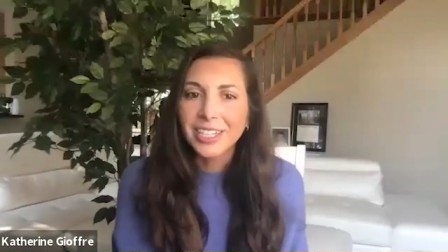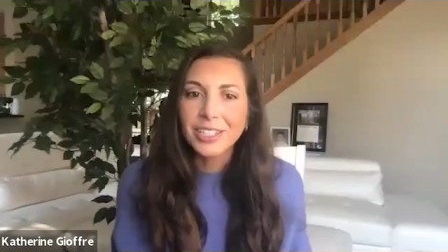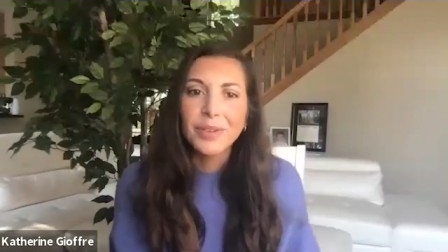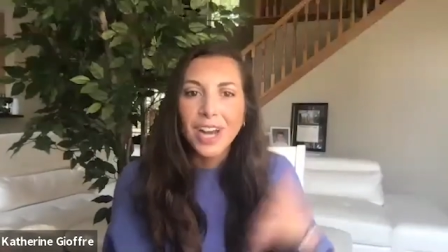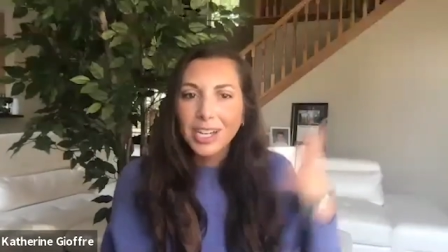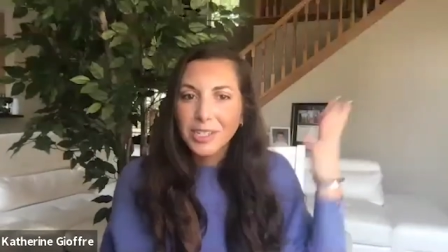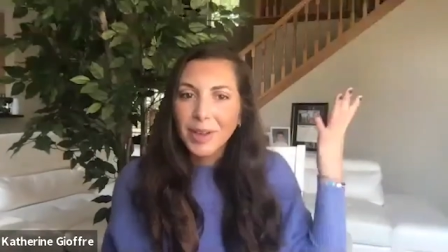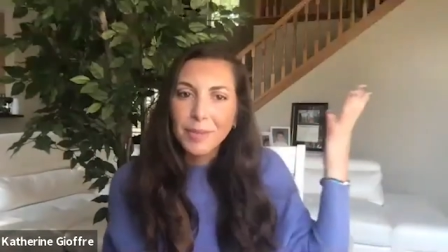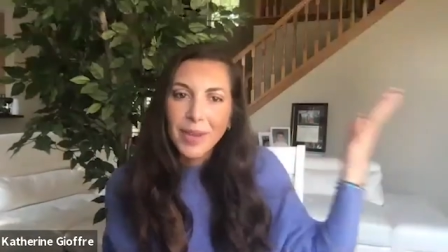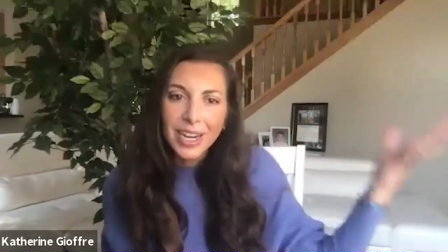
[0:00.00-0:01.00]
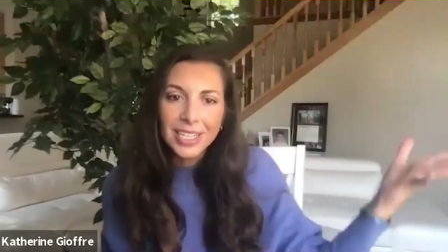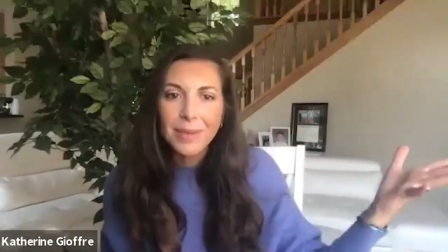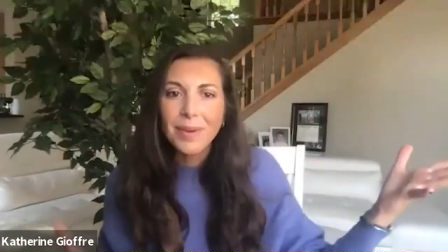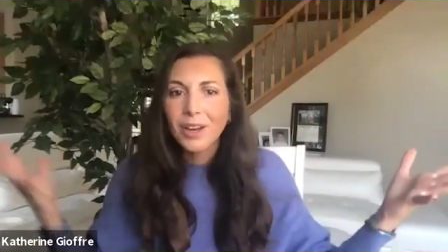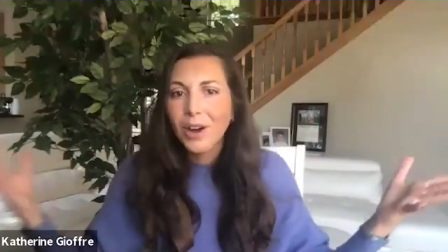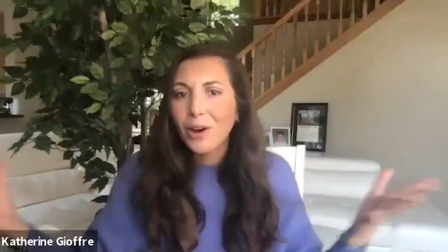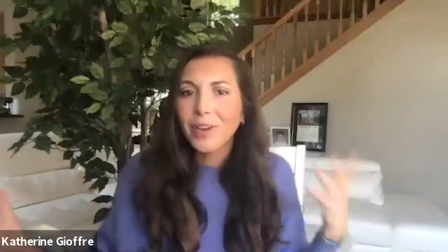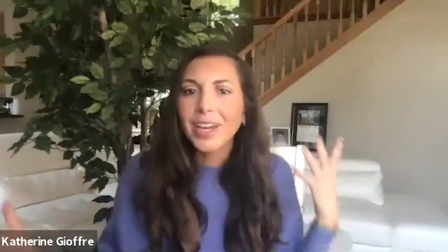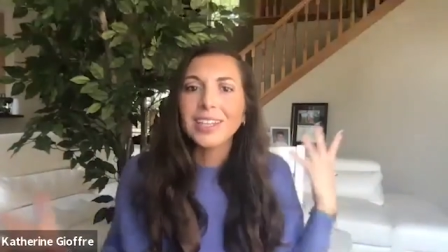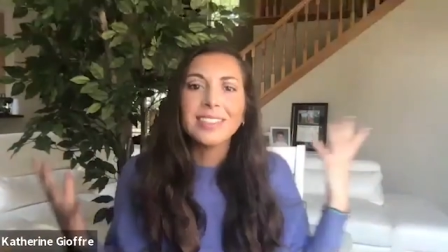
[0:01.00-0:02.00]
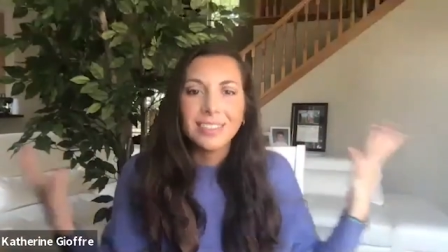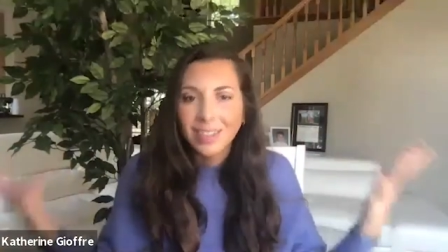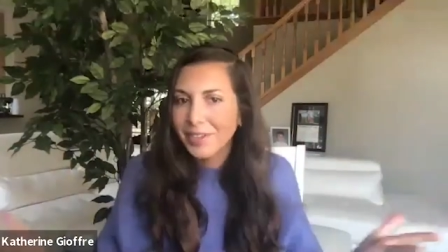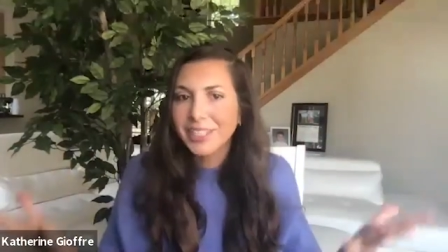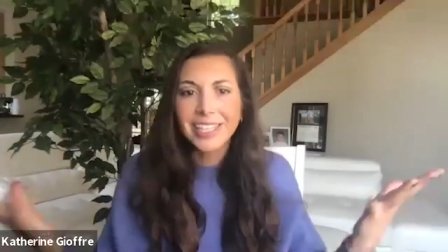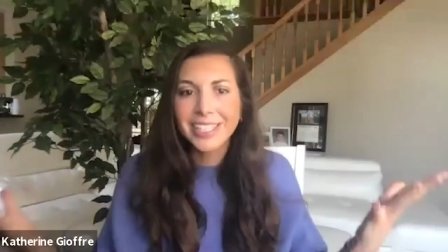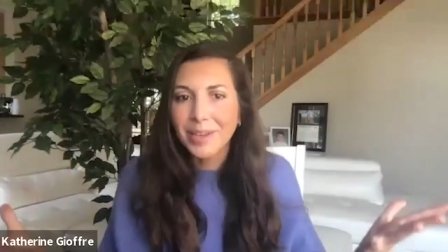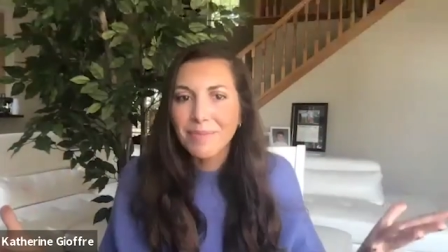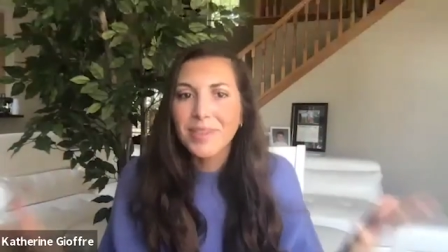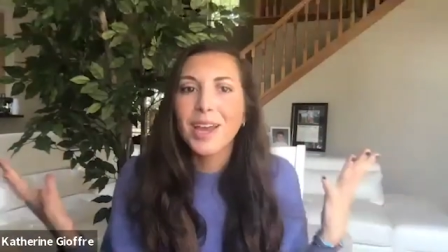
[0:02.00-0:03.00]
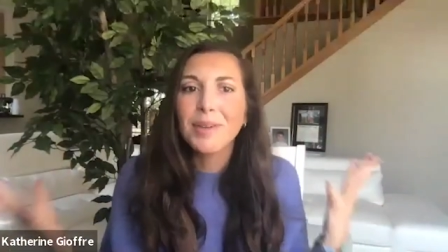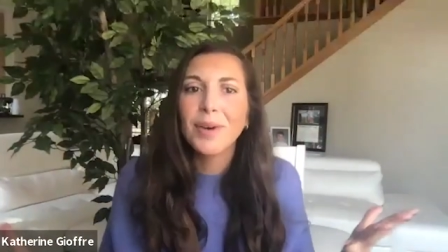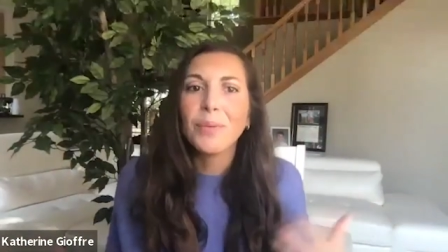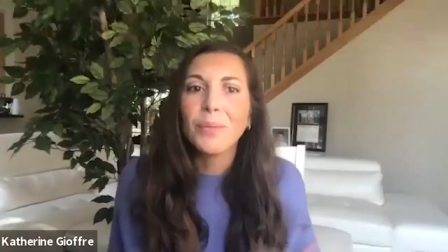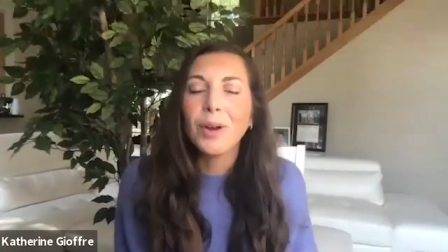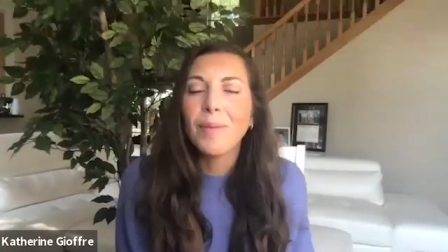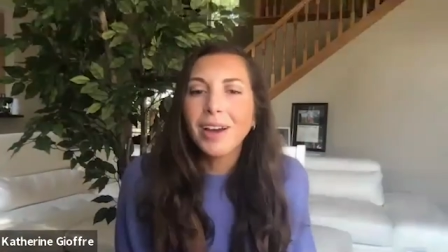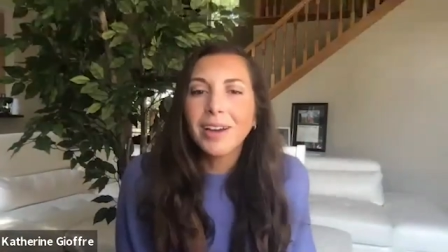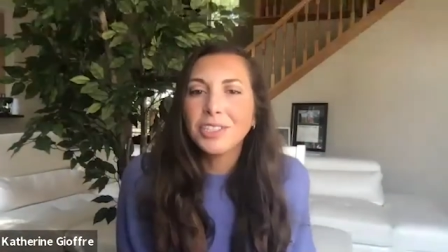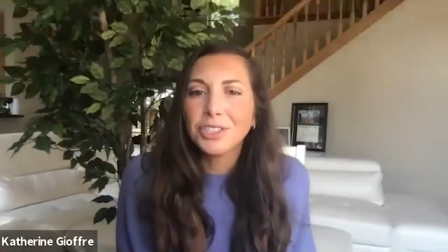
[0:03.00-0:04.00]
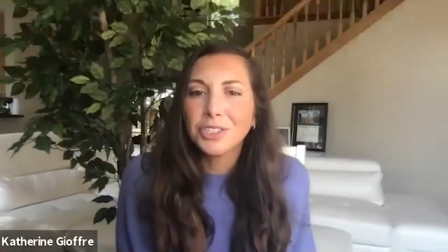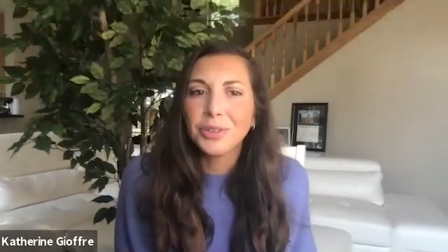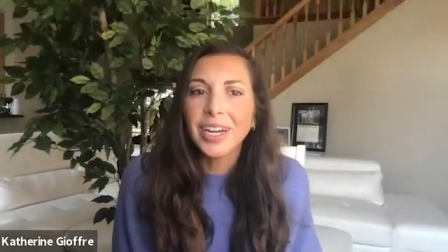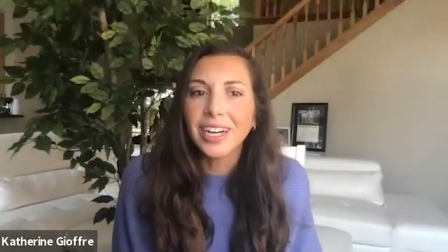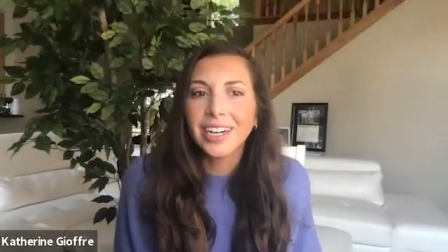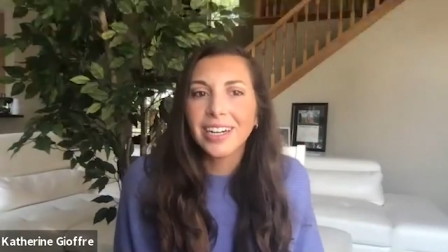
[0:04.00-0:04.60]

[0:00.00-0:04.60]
So we've talked about the pandemic, COVID, obviously the same thing, but what about in your career?